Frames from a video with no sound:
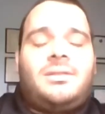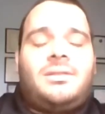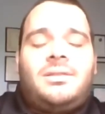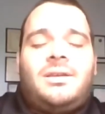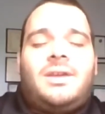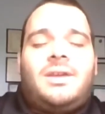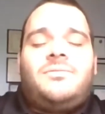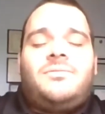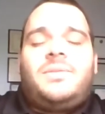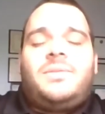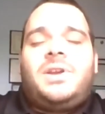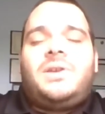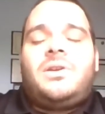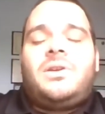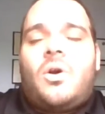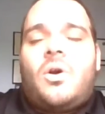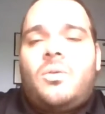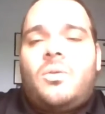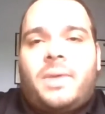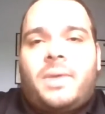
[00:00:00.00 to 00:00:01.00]
the government
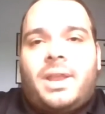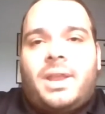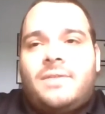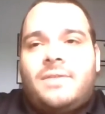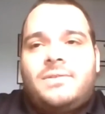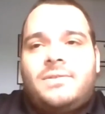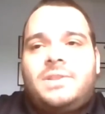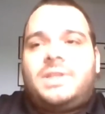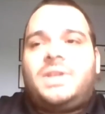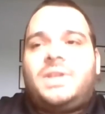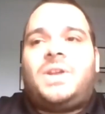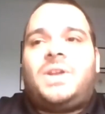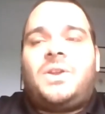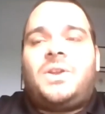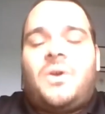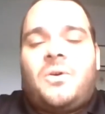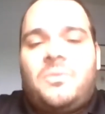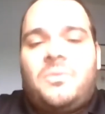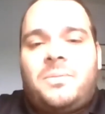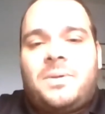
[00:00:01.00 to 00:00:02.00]
could open, everything could
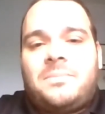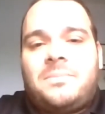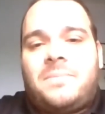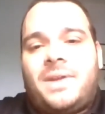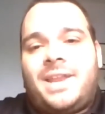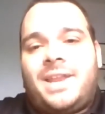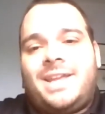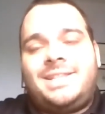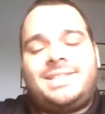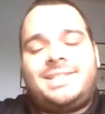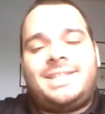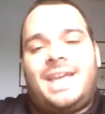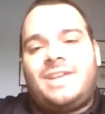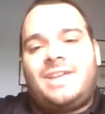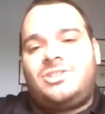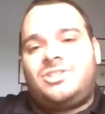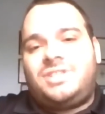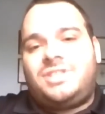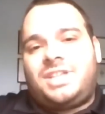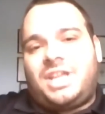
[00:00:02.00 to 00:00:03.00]
open, but it's
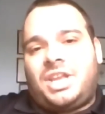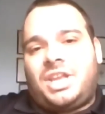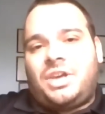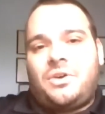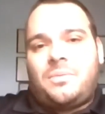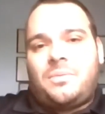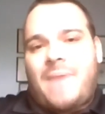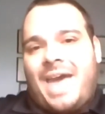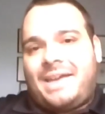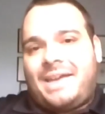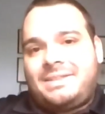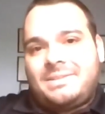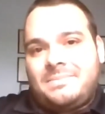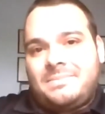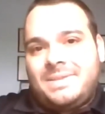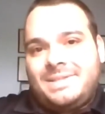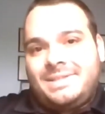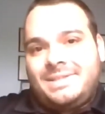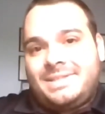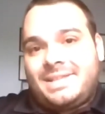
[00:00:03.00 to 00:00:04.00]
not just going to go back to
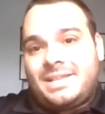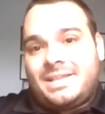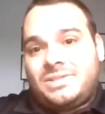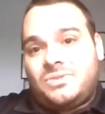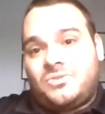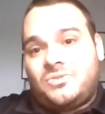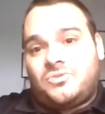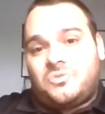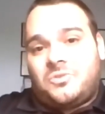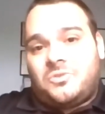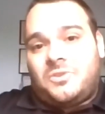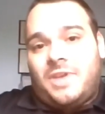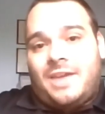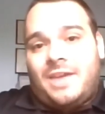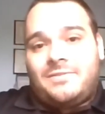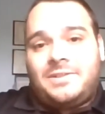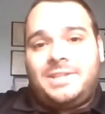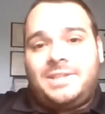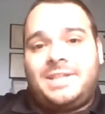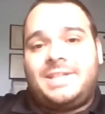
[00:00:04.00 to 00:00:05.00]
business as usual.
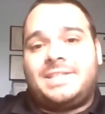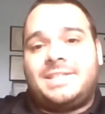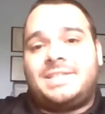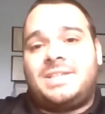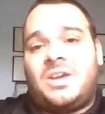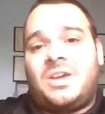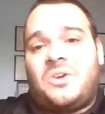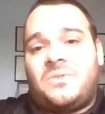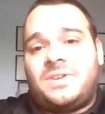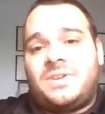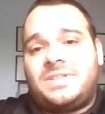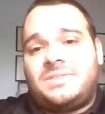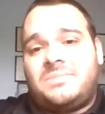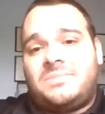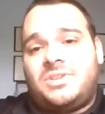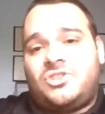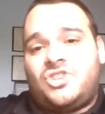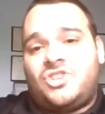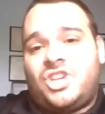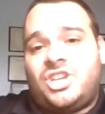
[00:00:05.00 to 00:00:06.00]
Everything is going to
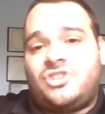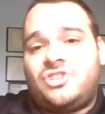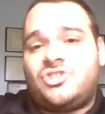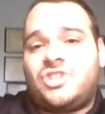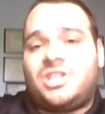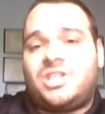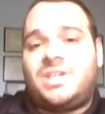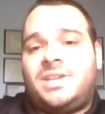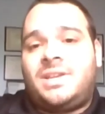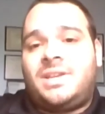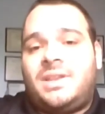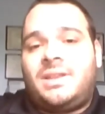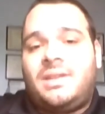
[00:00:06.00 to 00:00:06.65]
be changing.